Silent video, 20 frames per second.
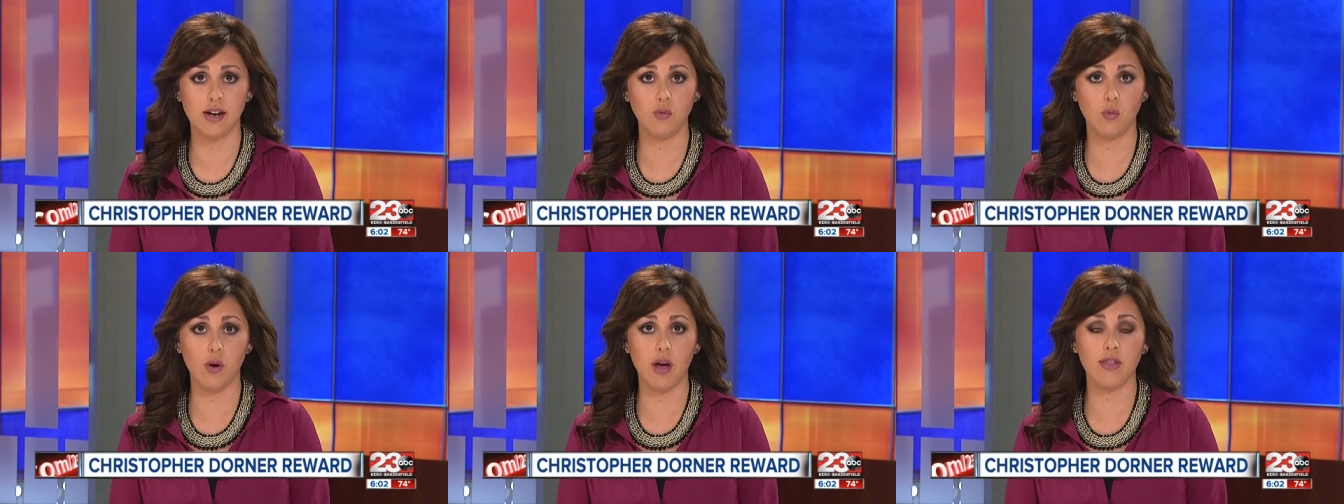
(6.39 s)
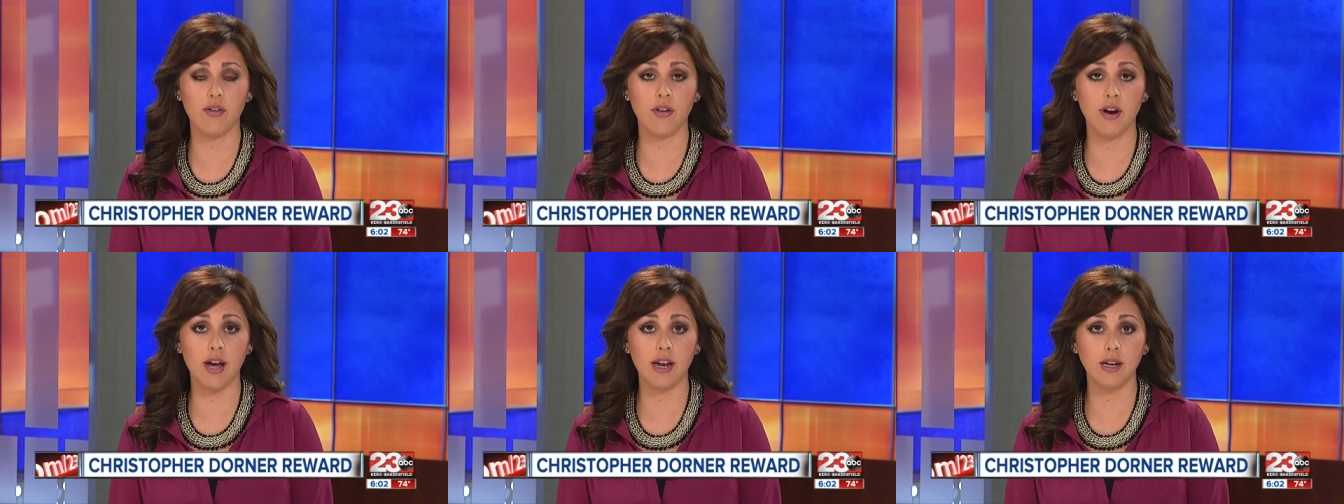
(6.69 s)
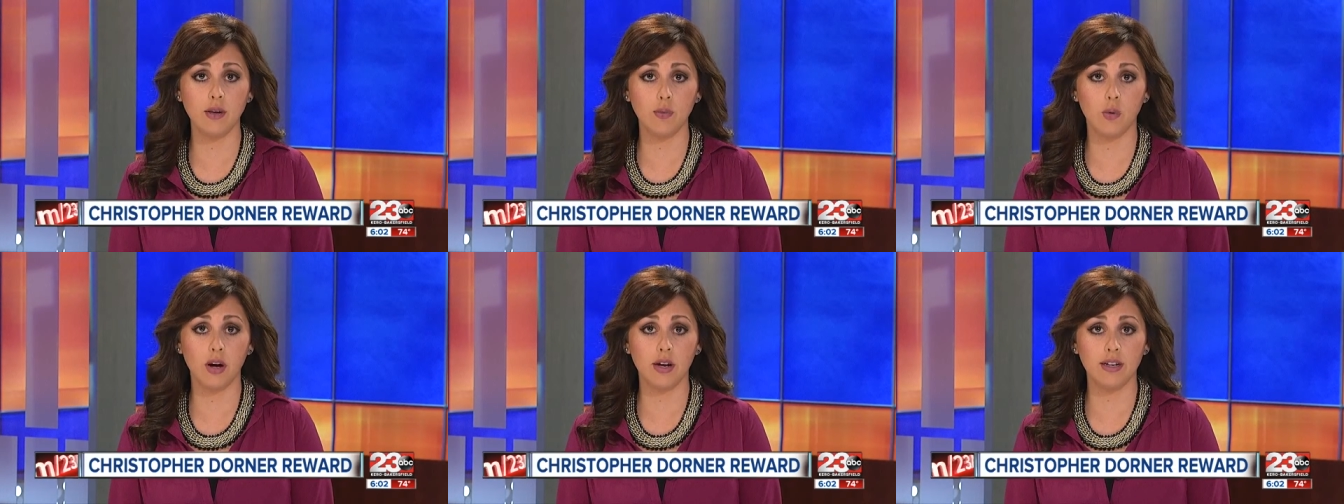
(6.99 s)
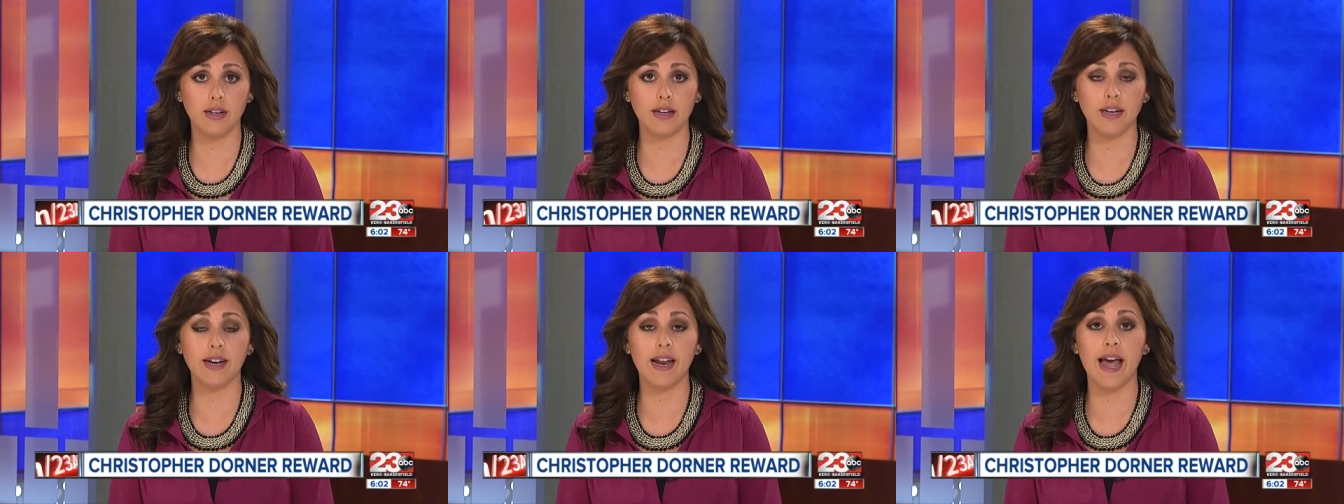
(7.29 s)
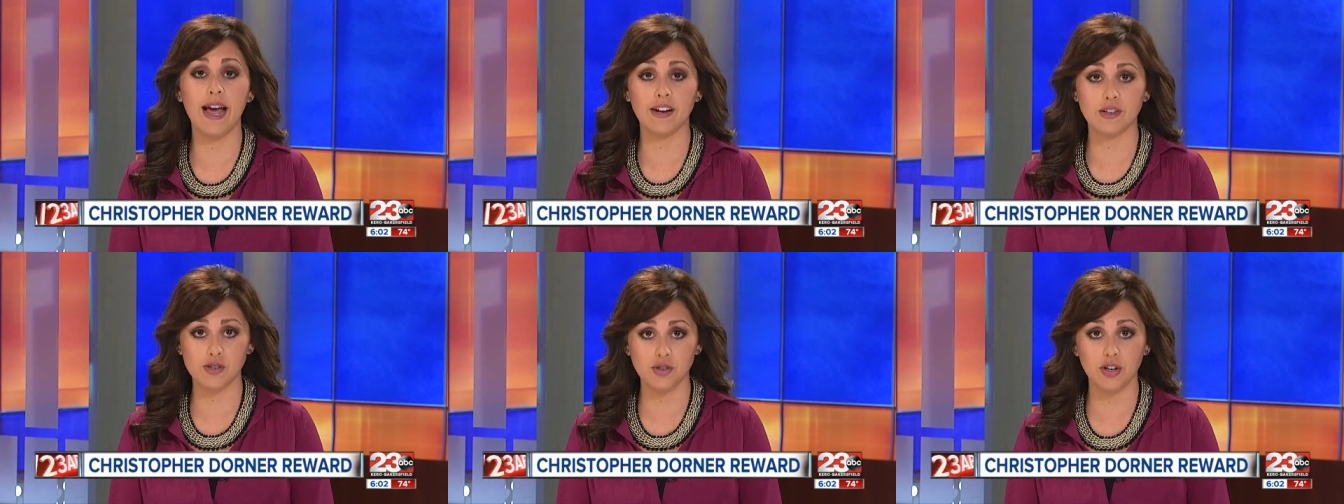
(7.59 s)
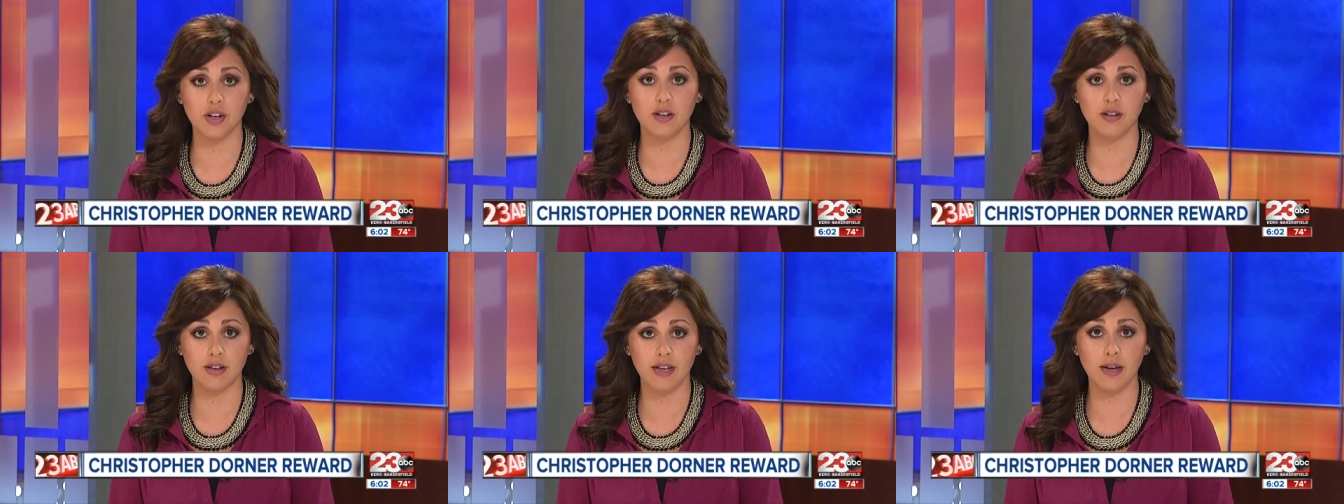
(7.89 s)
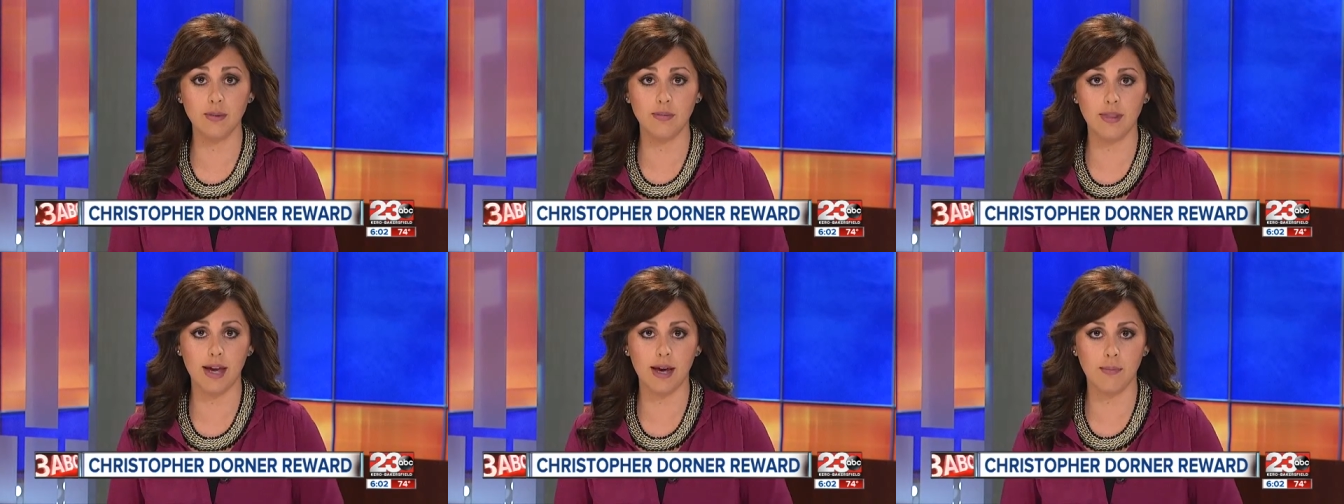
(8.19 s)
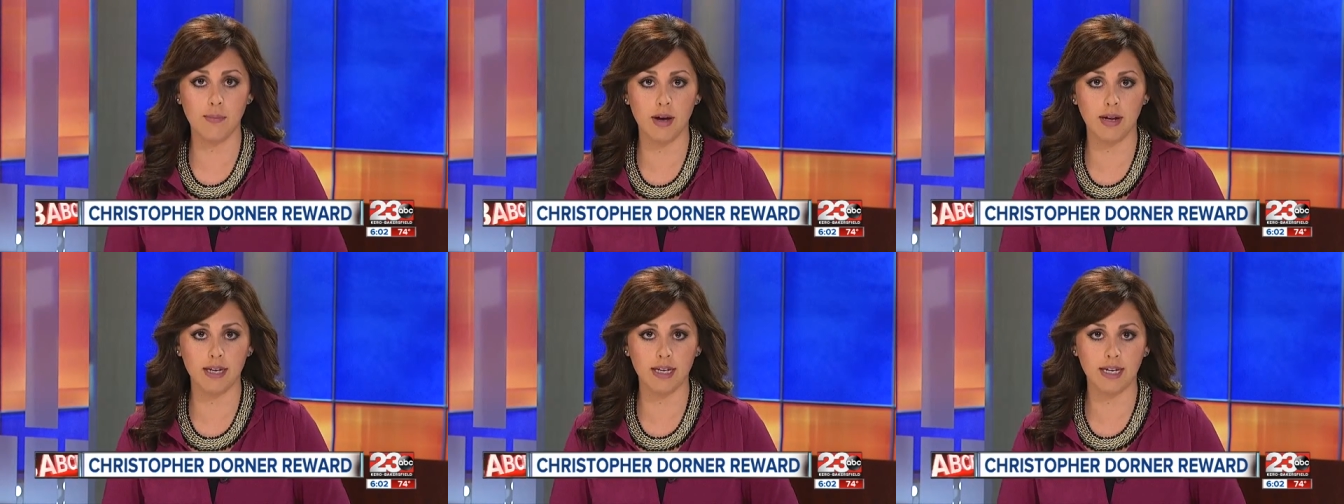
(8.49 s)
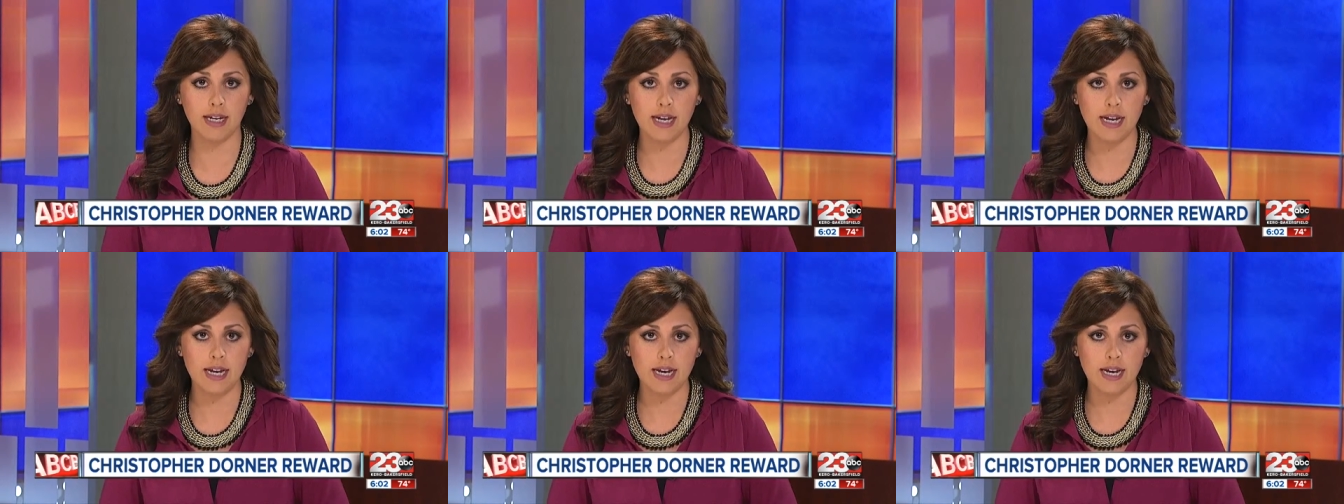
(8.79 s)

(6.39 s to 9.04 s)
whether anyone can actually claim that money.